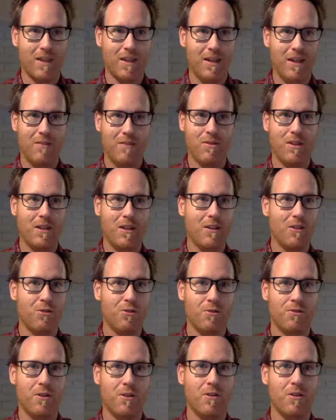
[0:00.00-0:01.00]
Everything else will
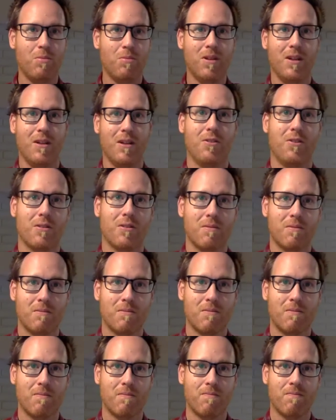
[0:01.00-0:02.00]
fall into place.
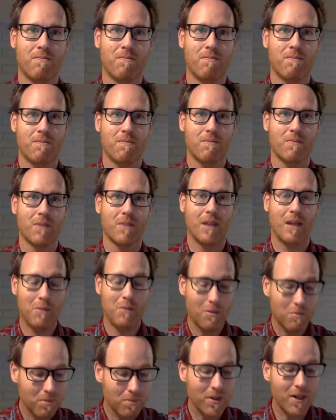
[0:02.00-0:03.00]
I'm going
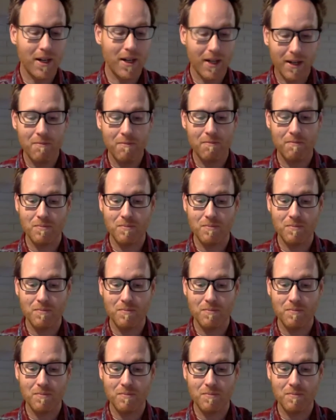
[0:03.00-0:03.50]
to pray